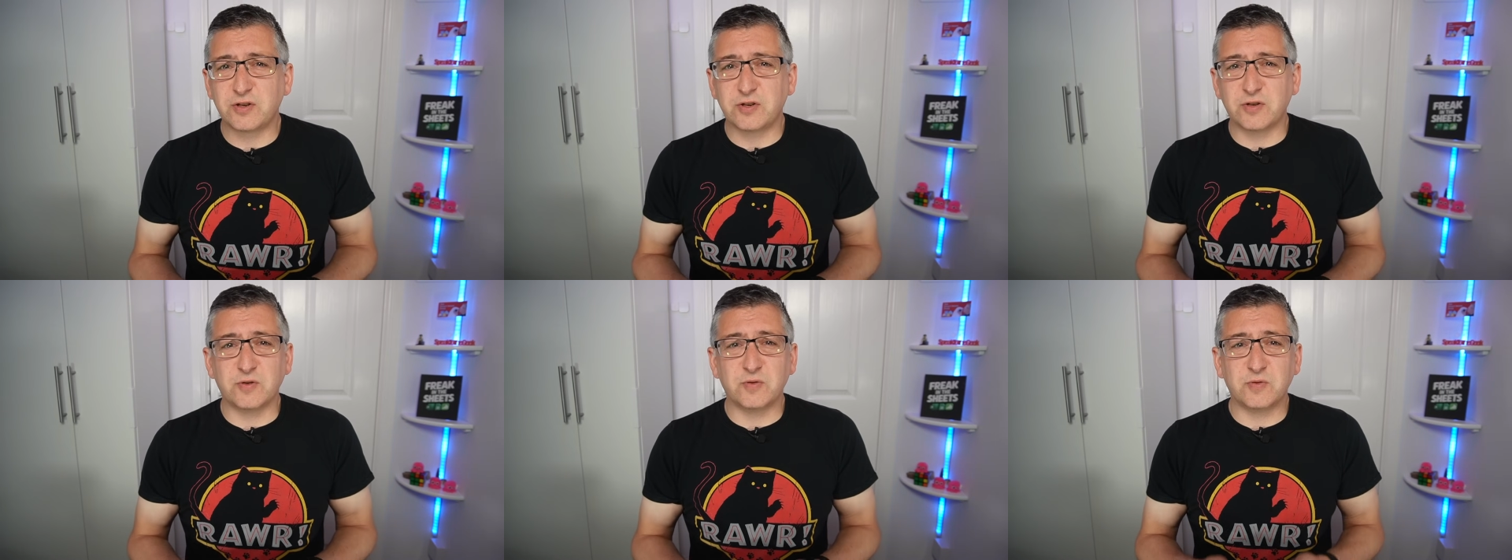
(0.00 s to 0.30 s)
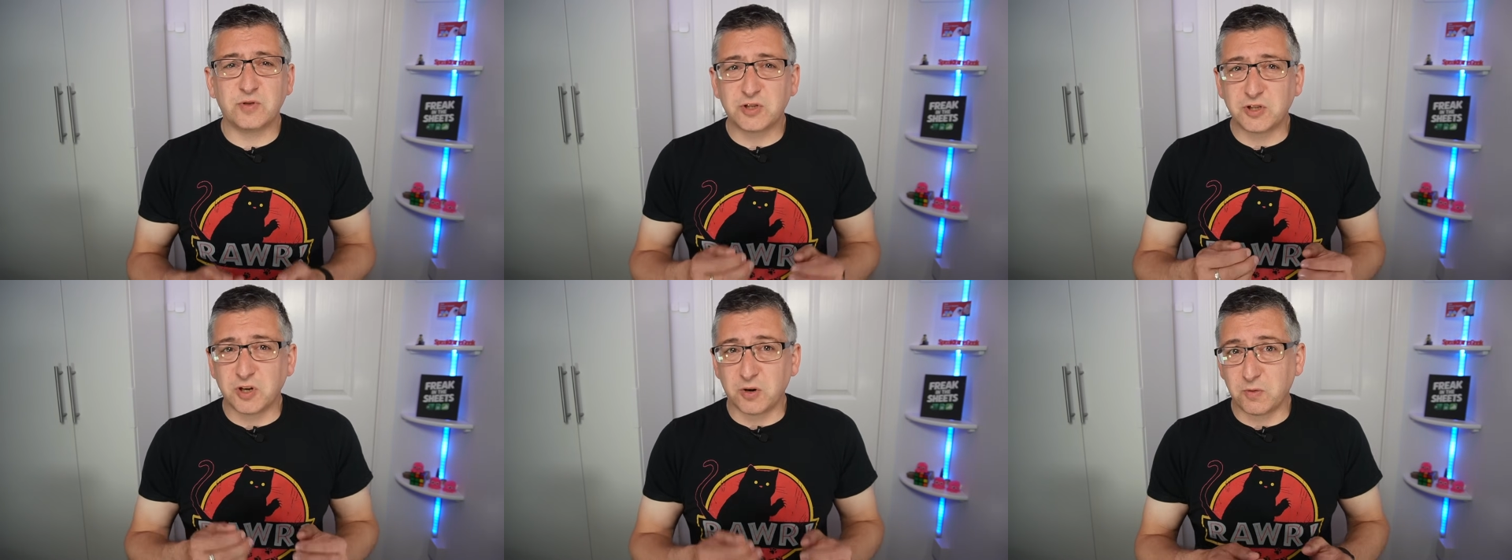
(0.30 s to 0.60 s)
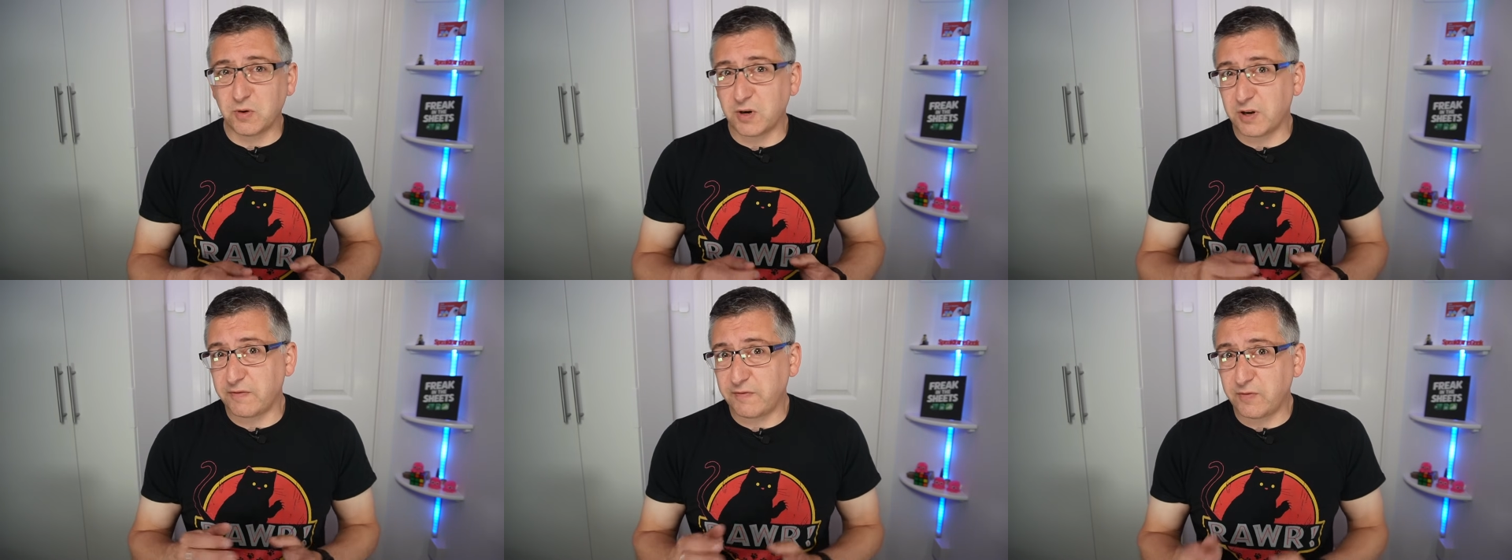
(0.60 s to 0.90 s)
to
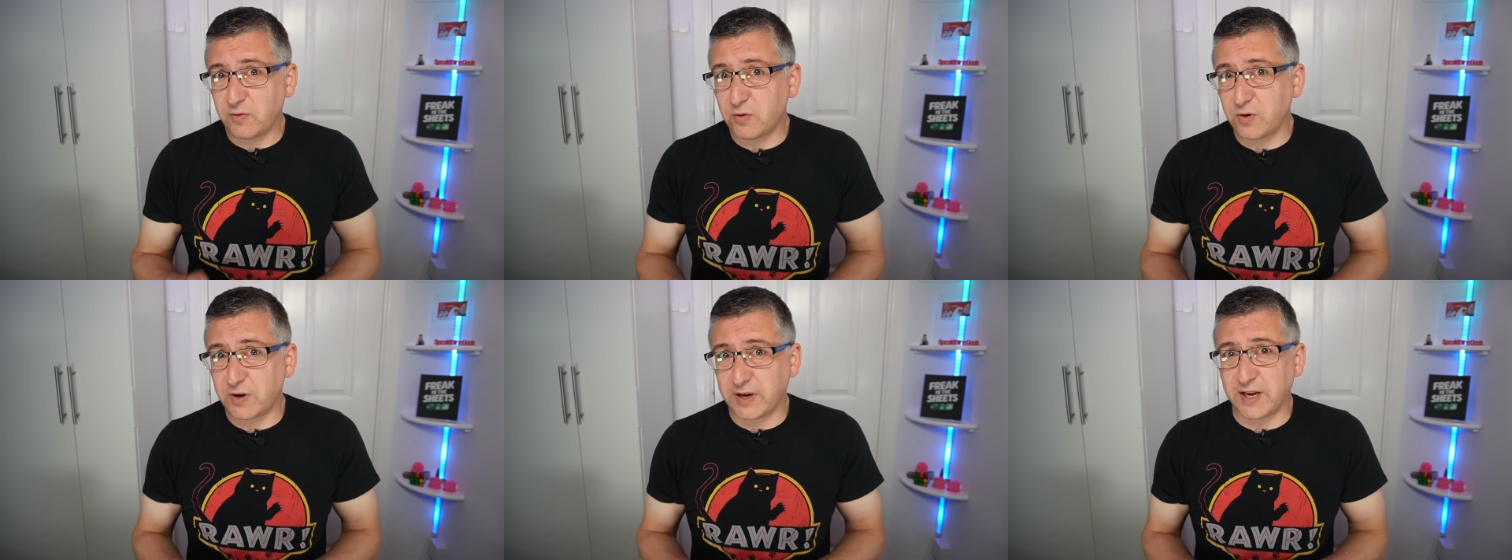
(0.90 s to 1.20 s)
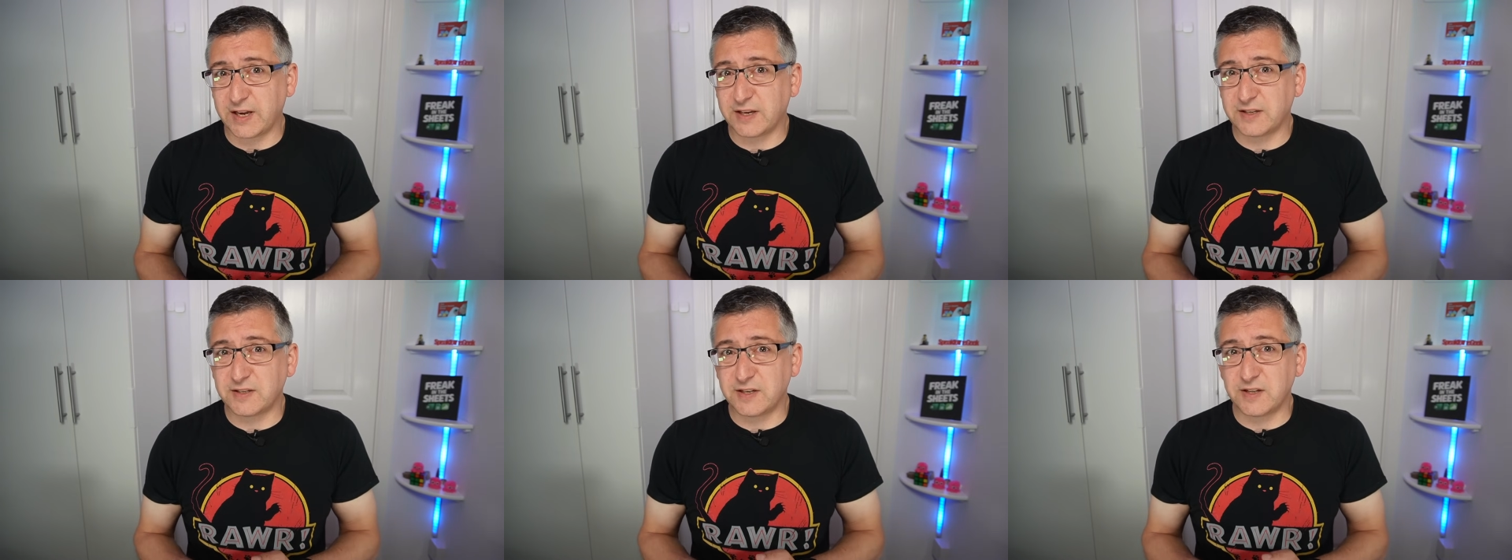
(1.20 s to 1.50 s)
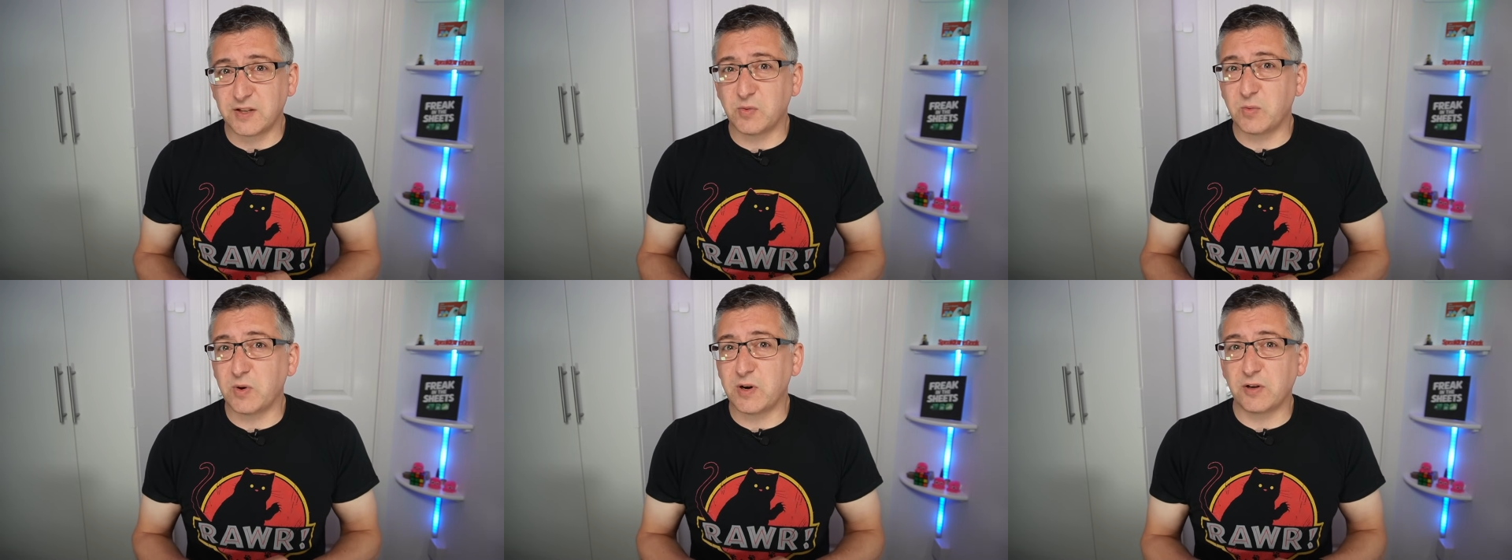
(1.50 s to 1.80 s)
solar forecast
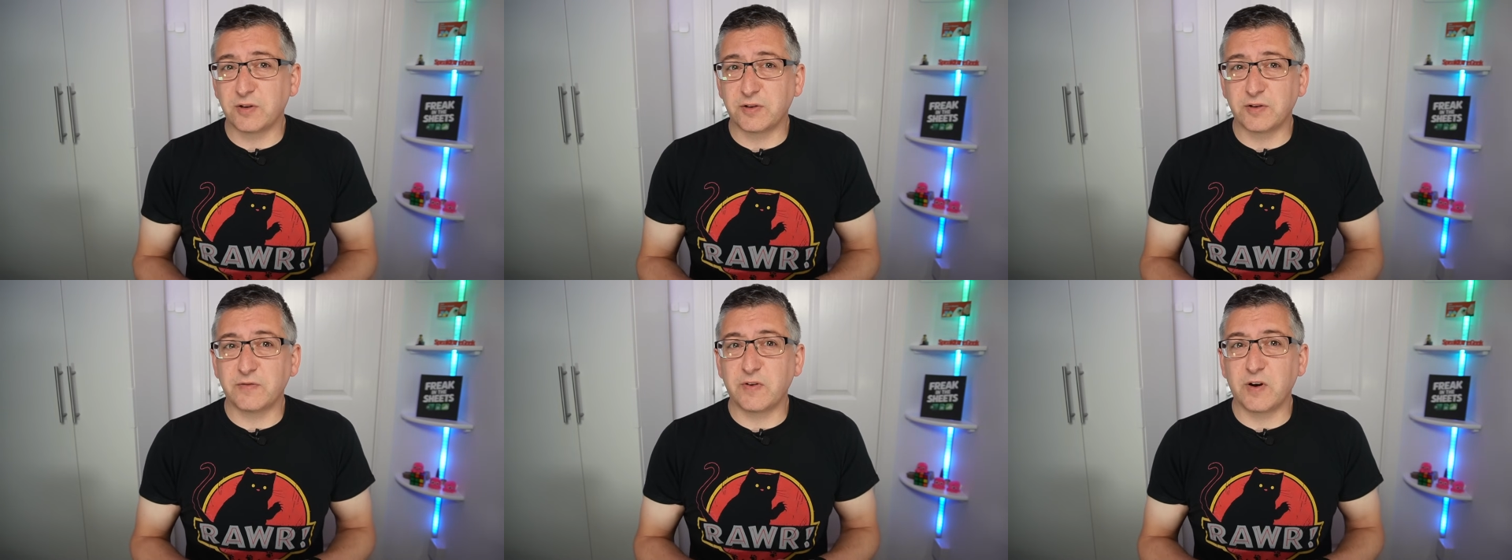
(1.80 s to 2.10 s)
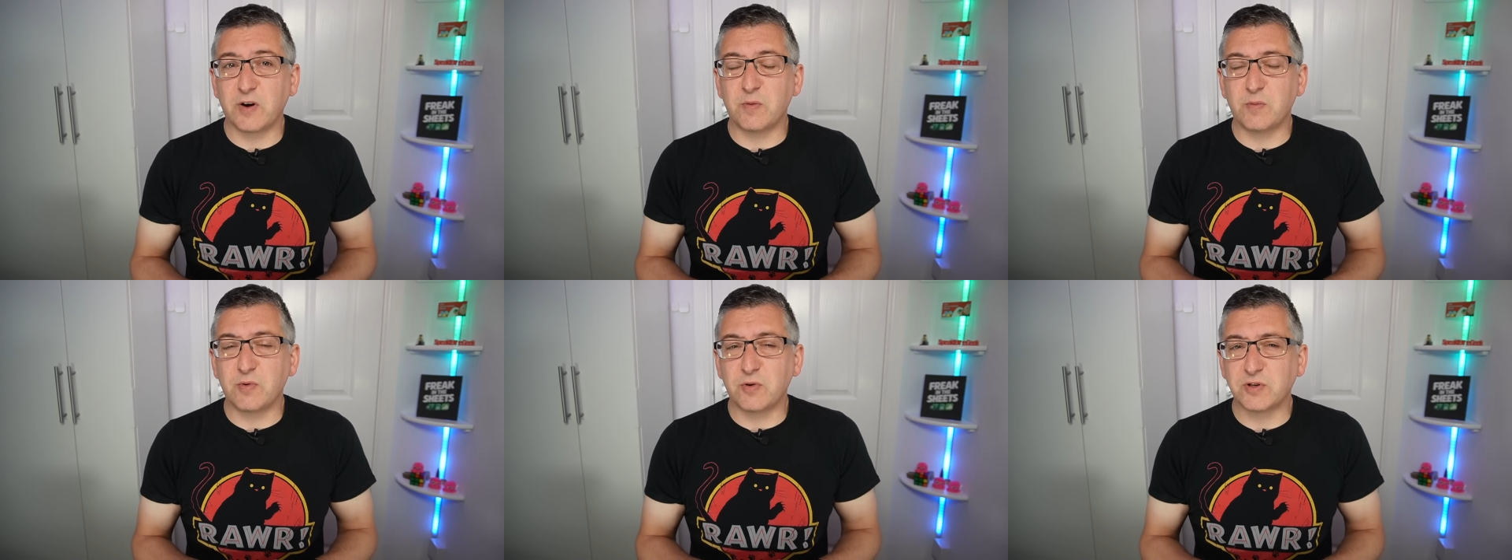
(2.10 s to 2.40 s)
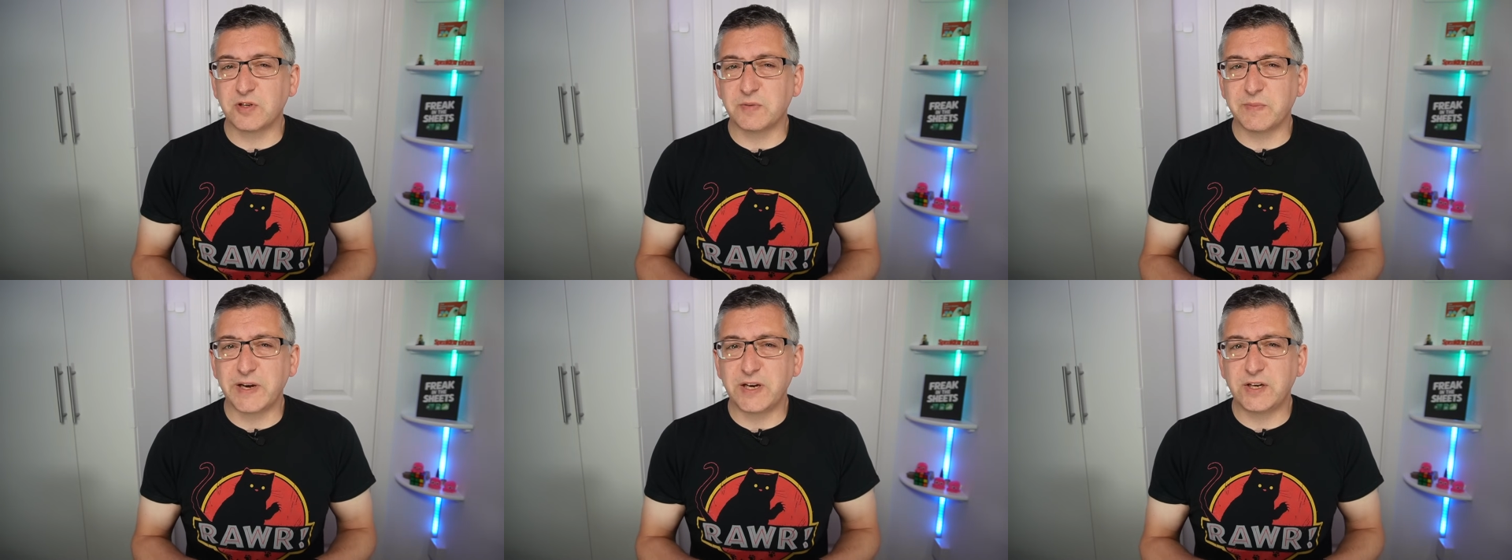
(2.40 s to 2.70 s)
in the world of home
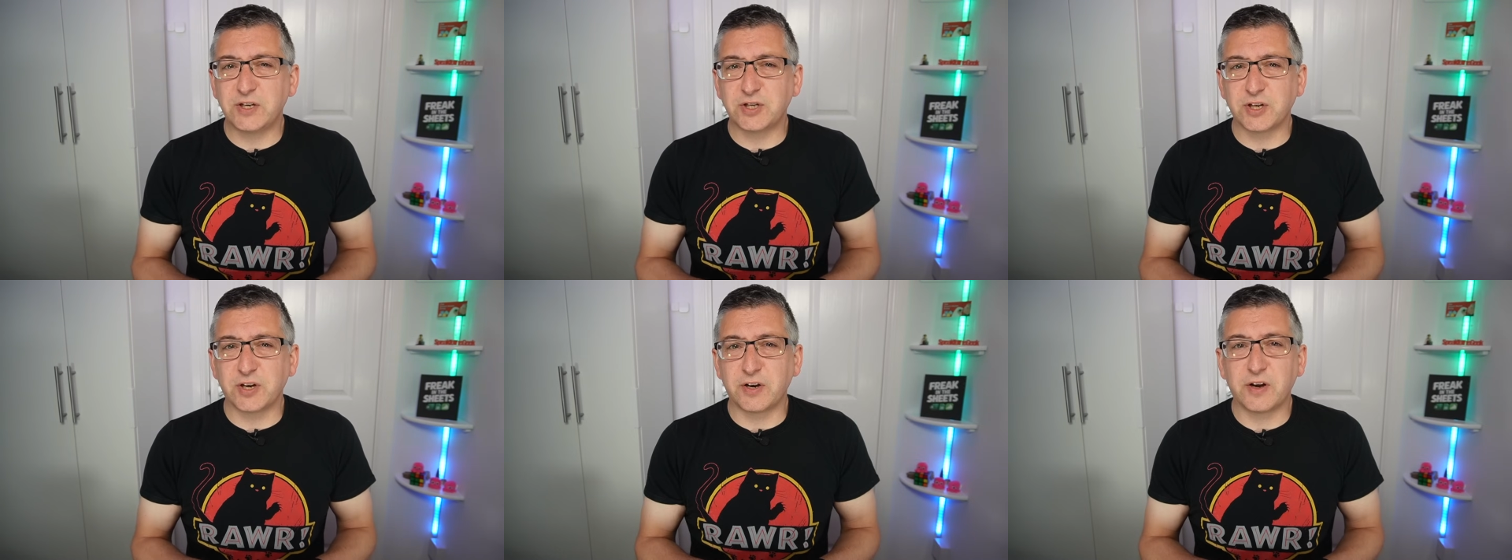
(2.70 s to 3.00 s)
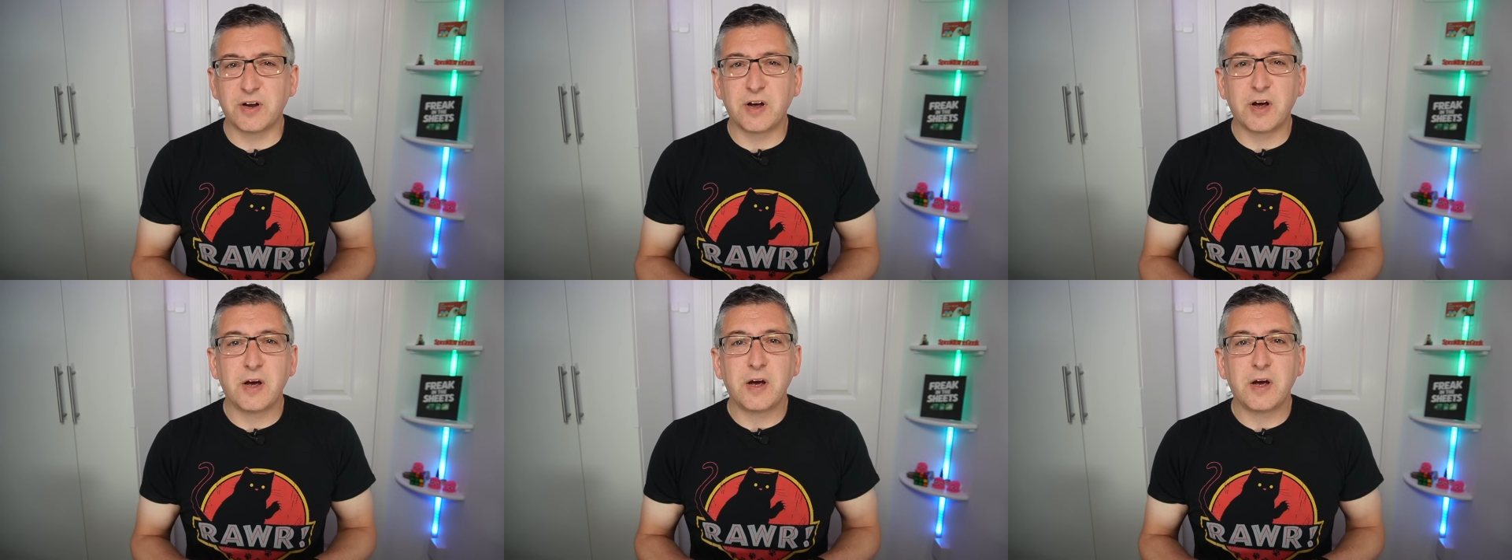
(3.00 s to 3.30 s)
automation.